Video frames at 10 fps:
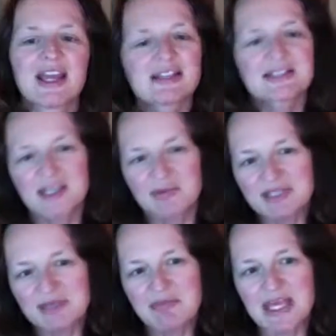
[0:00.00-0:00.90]
seems
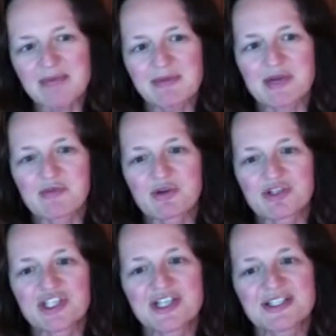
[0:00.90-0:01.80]
that maybe we're
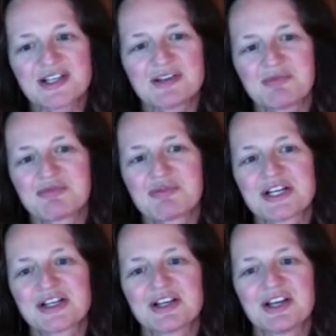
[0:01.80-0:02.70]
just on the brink
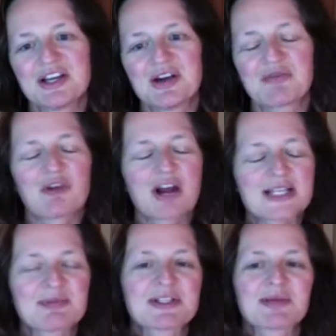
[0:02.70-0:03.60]
of grasping
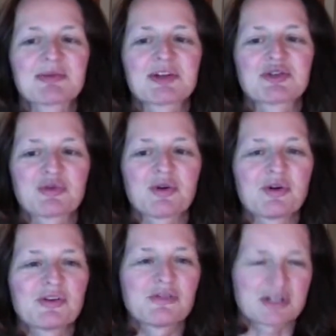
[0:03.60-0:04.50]
some control of our
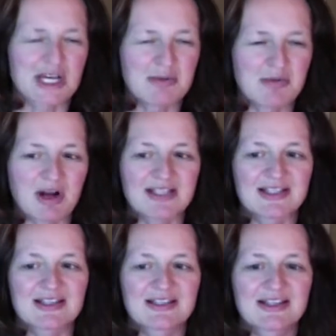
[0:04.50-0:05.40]
dying
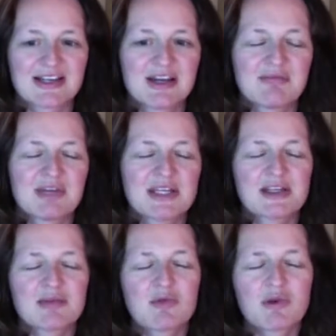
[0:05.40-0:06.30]
process, making it
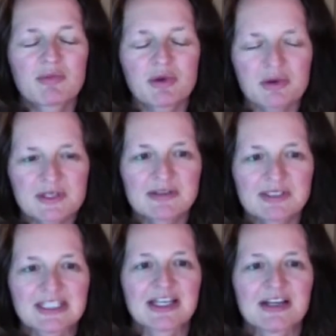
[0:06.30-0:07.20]
more personal
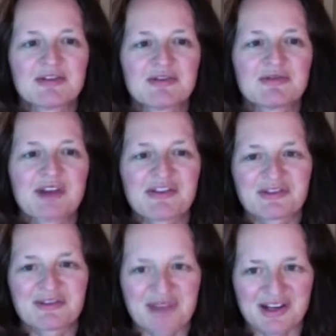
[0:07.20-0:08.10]
again rather
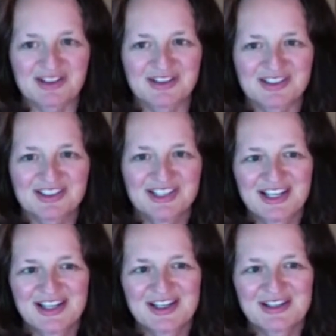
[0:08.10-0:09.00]
than medical.
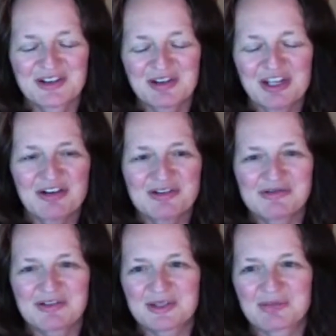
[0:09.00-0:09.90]
So, here
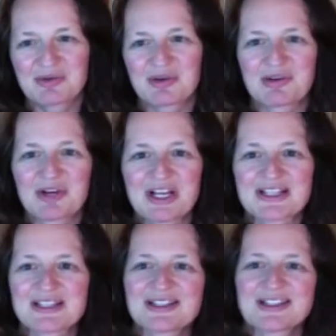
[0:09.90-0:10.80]
to explore
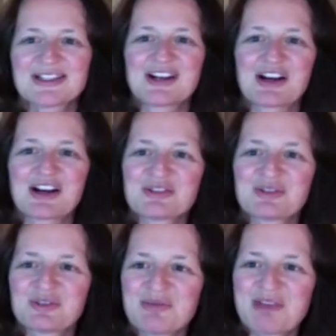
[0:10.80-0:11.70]
is Dr.
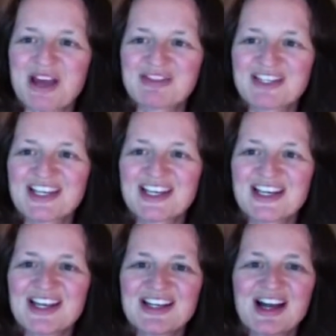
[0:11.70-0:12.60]
Laura Mavity,
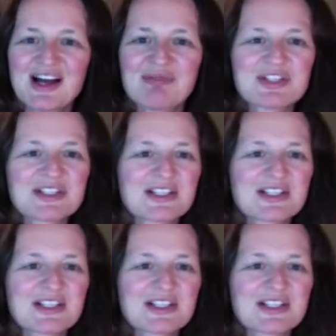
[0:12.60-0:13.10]
and I'm just